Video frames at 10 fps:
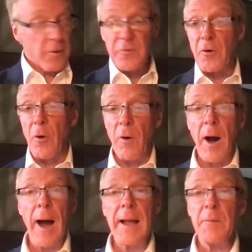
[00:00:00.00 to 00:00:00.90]

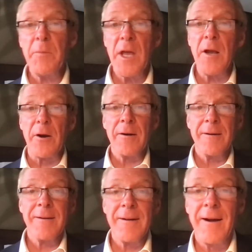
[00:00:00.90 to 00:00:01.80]
So I am
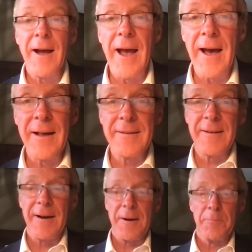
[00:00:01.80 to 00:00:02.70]
here
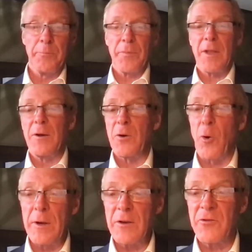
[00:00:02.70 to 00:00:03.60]
and uh,
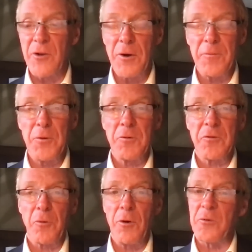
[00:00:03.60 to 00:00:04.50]
going to share a few
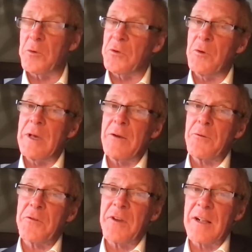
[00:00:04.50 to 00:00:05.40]
stories with you.
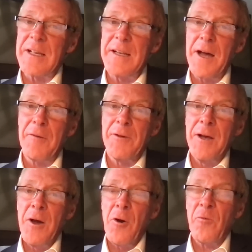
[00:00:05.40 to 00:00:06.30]
Interestingly enough,
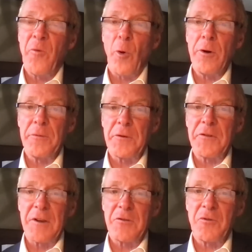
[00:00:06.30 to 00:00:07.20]
four of the
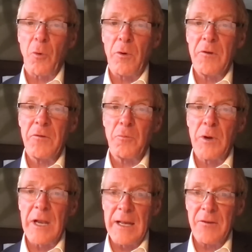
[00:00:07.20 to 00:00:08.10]
six stories
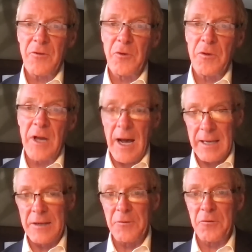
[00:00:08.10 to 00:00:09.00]
relate to the
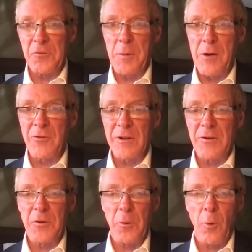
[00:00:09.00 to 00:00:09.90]
islands, especially
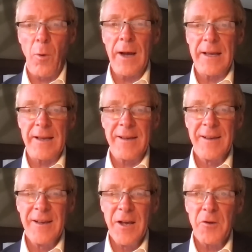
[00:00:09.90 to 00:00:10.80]
to Hawaii.
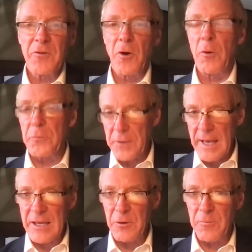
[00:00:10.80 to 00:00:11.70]
So
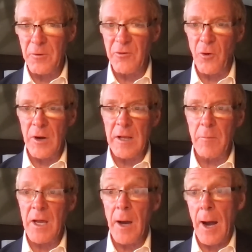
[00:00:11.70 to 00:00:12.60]
thank you for
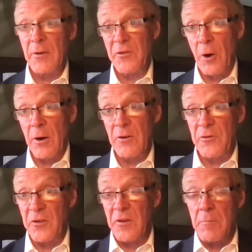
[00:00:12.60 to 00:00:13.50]
joining me. I started
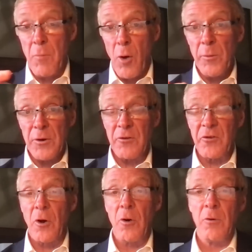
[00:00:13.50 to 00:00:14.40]
just a moment or
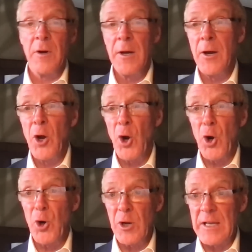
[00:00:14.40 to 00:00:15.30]
so
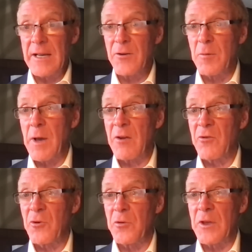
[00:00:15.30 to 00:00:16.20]
early to make
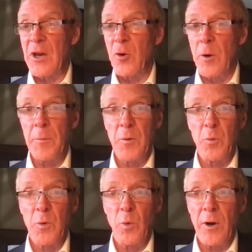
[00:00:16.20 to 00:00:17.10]
sure the equipment
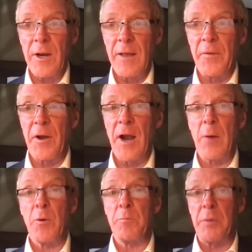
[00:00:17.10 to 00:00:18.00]
would work and that
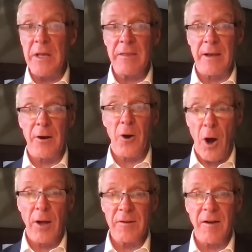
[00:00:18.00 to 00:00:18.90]
I would be there
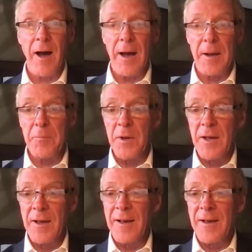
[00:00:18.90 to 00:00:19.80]
on time
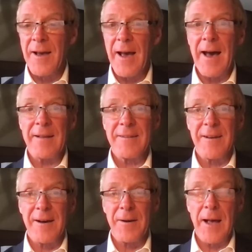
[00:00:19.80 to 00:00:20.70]
at
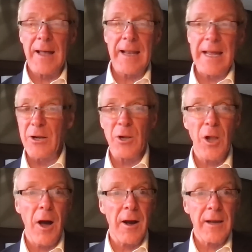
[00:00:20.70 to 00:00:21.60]
uh, at eight
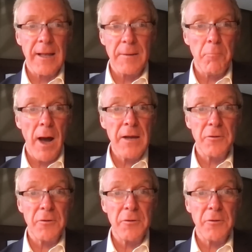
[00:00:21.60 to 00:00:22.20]
o'clock. And my